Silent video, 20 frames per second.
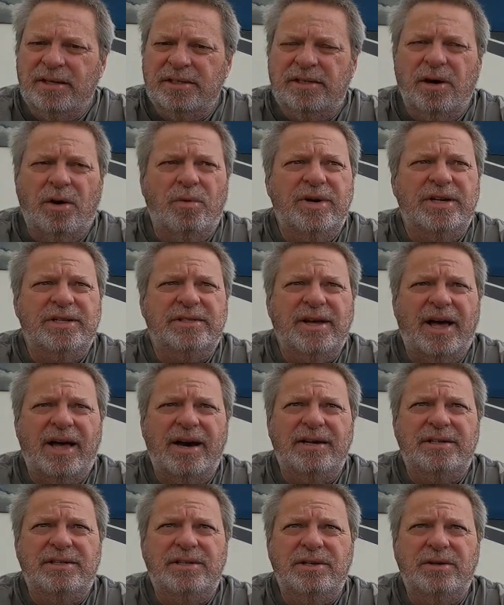So we
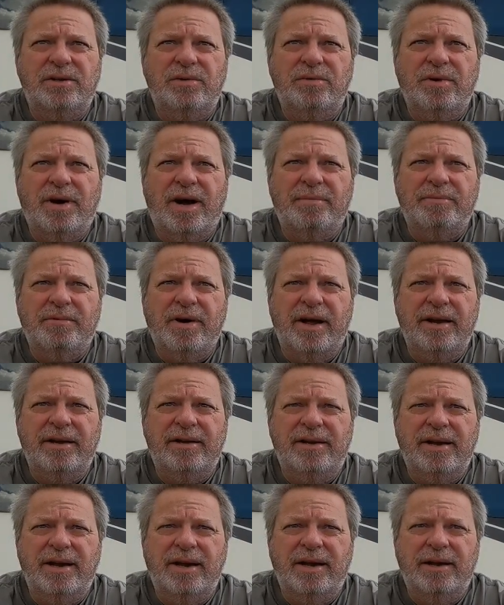decided to
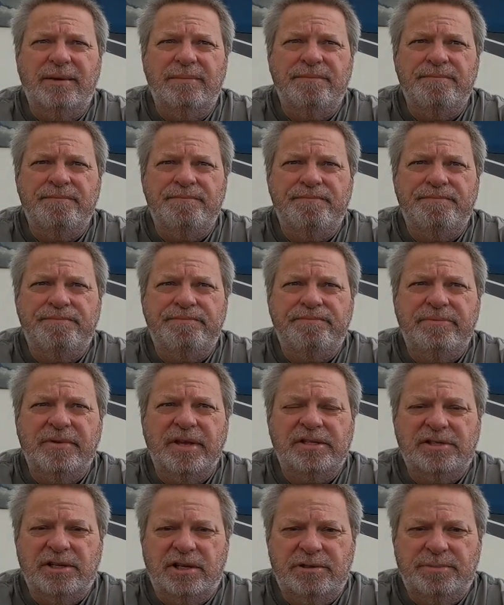upgrade the
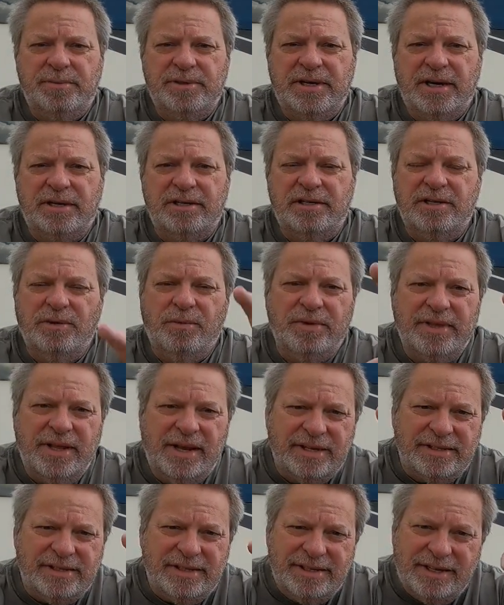surge protector to one
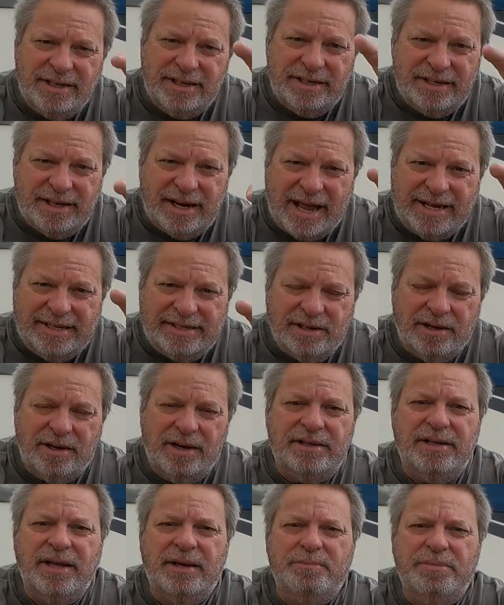that has little lights on
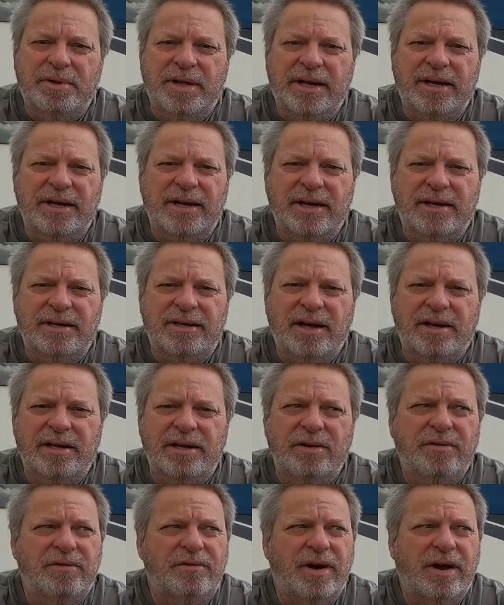it that blink and tell
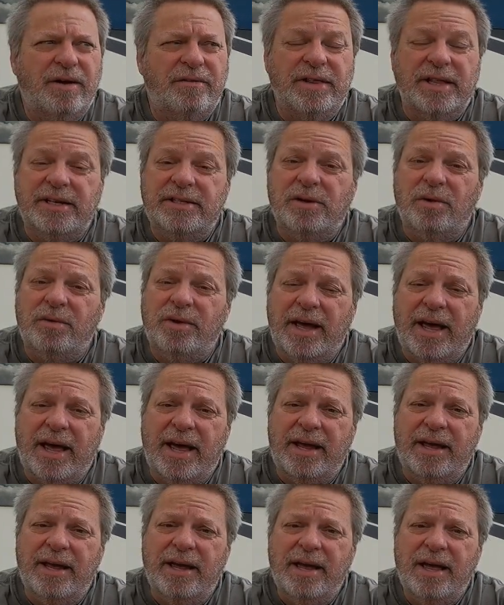you everything's
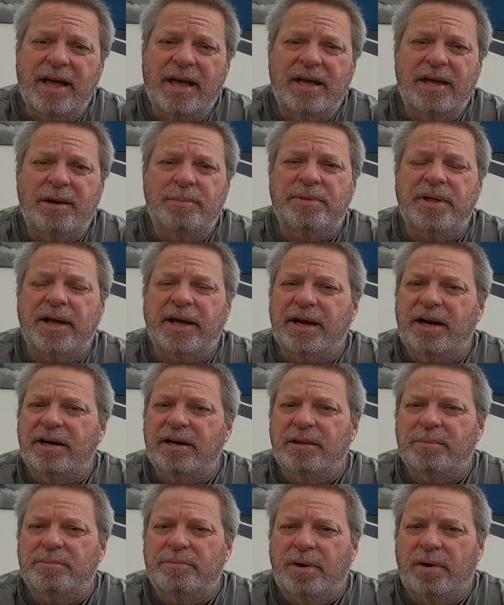okay. You plug it
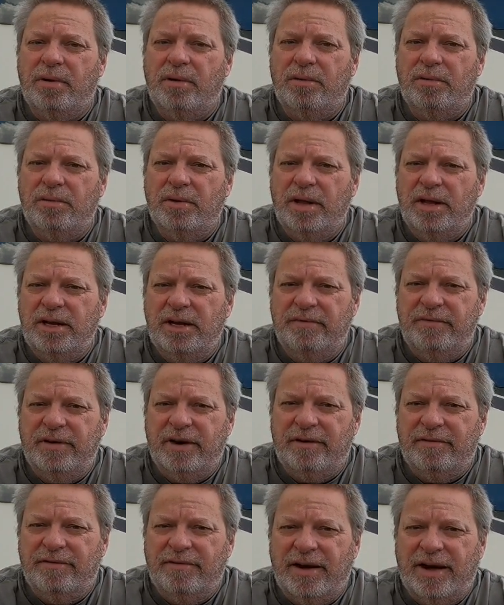into the pole, you
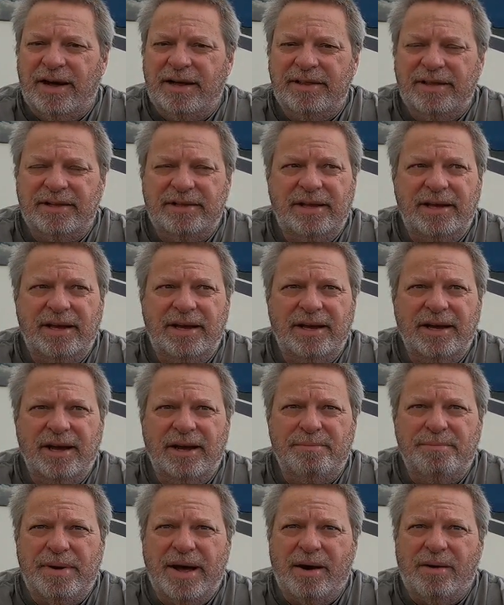verify that
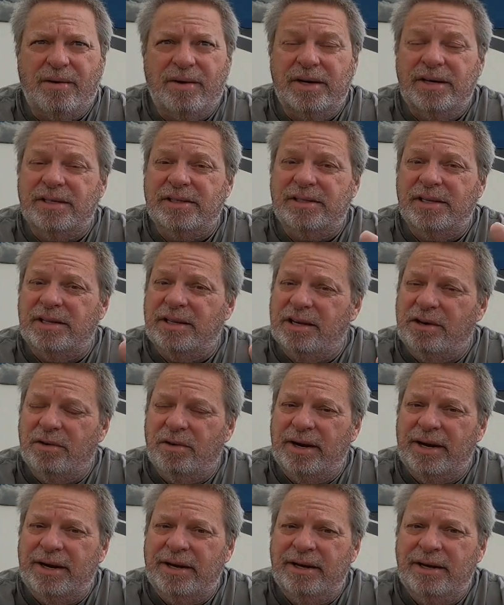the power is in the
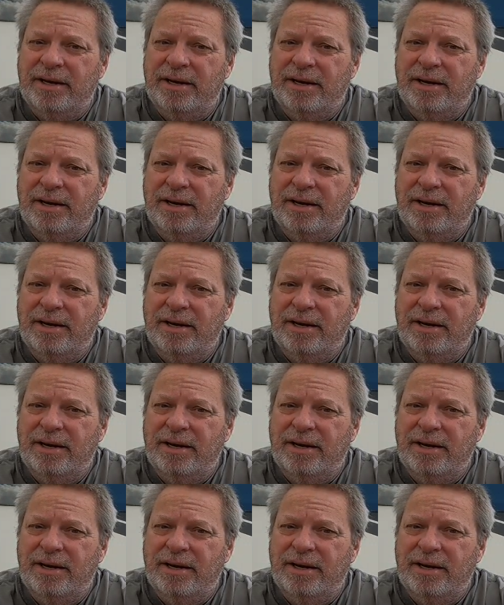green.